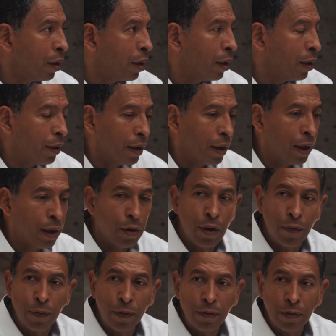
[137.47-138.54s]
I
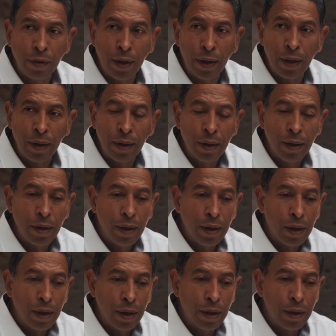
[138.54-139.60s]
often say
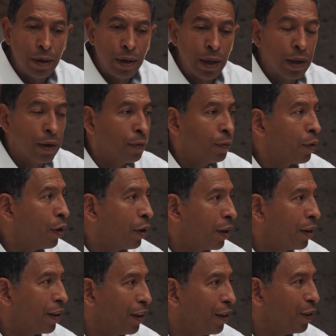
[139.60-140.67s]
a negative thought
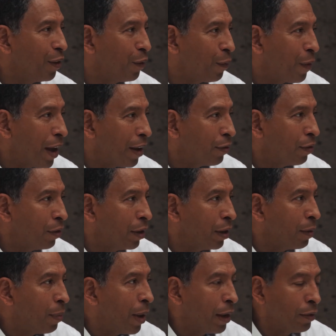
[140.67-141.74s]
can kill you faster
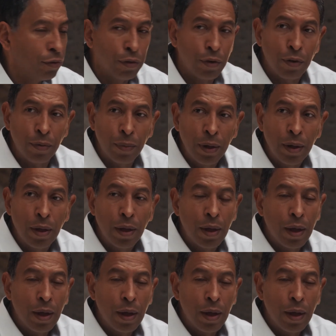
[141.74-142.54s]
than a bad germ.